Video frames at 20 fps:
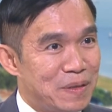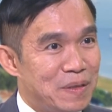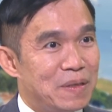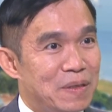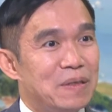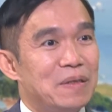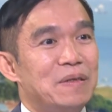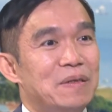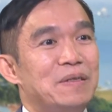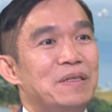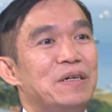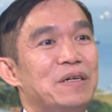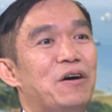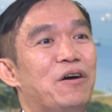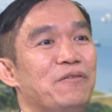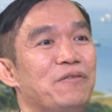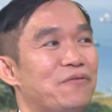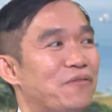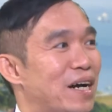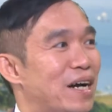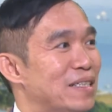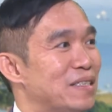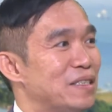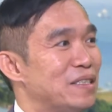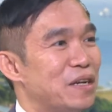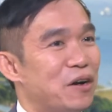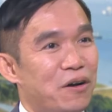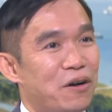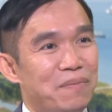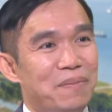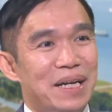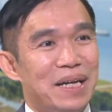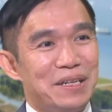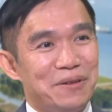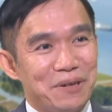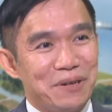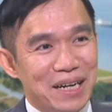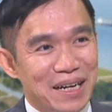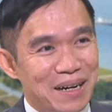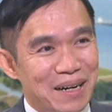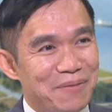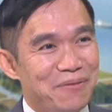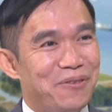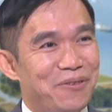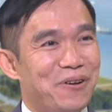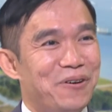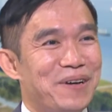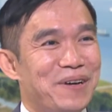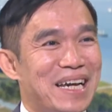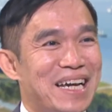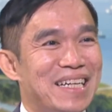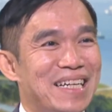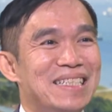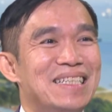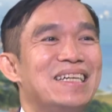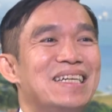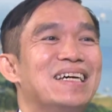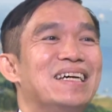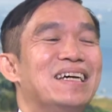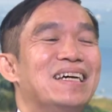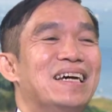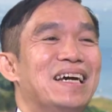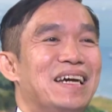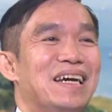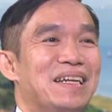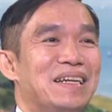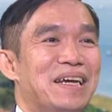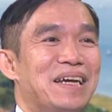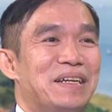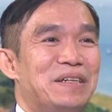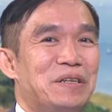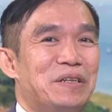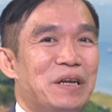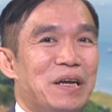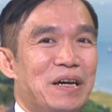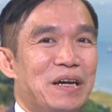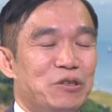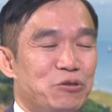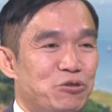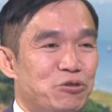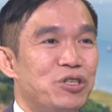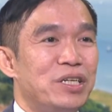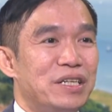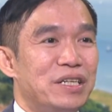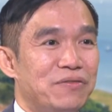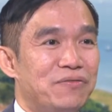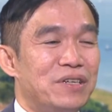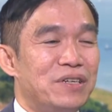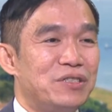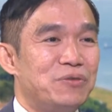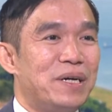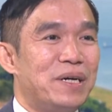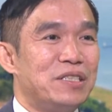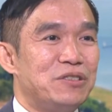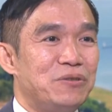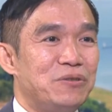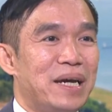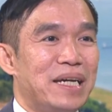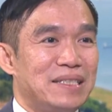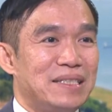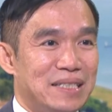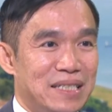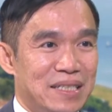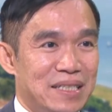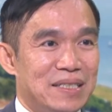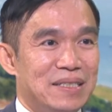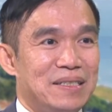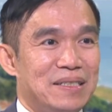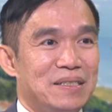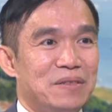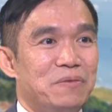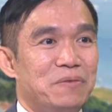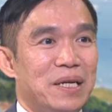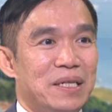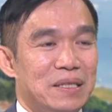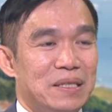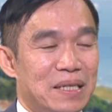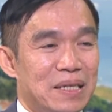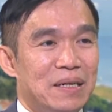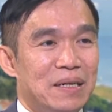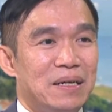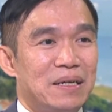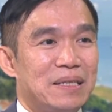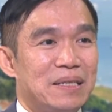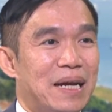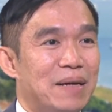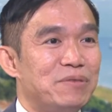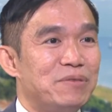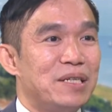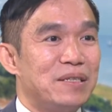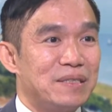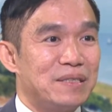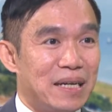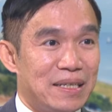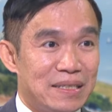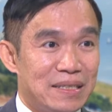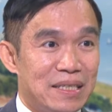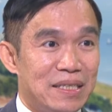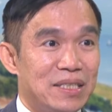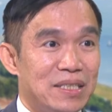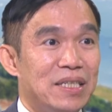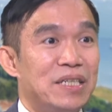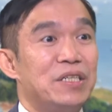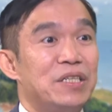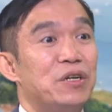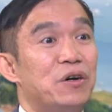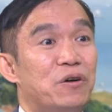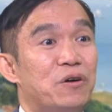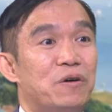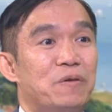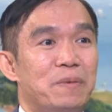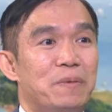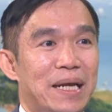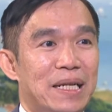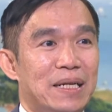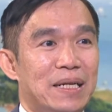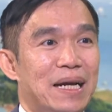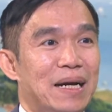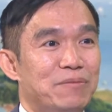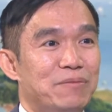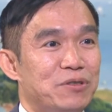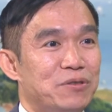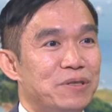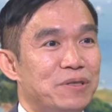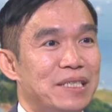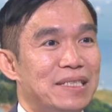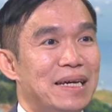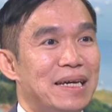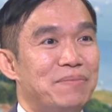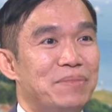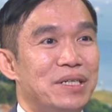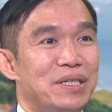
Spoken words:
the hot funds, the hot money will come flowing in. And then they are usually the first one to exit when times are uncertain or when it comes to December.